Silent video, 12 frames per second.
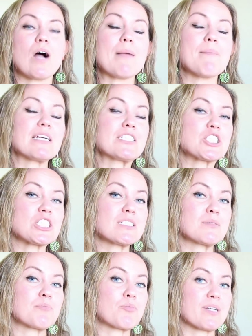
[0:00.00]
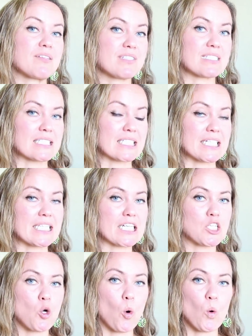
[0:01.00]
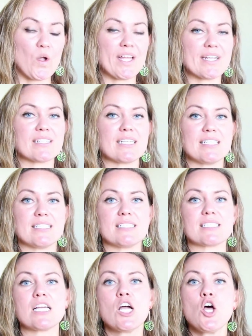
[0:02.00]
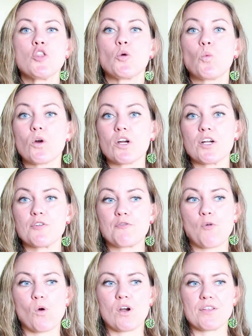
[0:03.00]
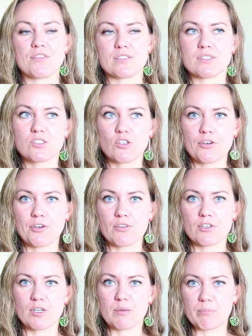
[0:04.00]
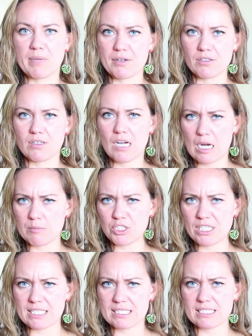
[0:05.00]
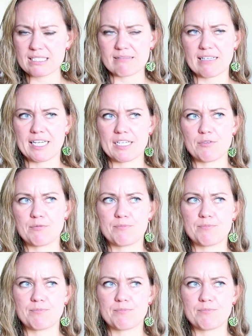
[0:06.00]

I mentioned previously that coin is the word for the circular metal objects, like